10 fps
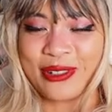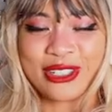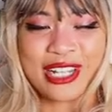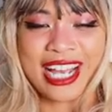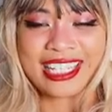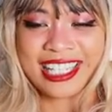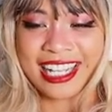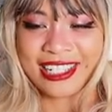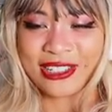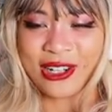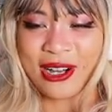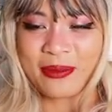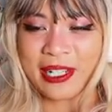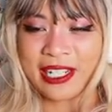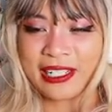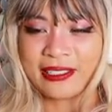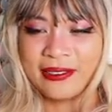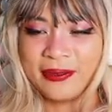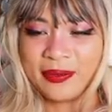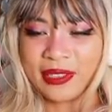Would you guys like a job here?
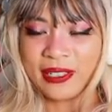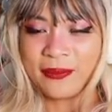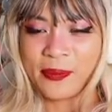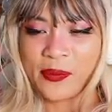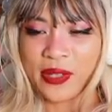Yeah, I'm broke.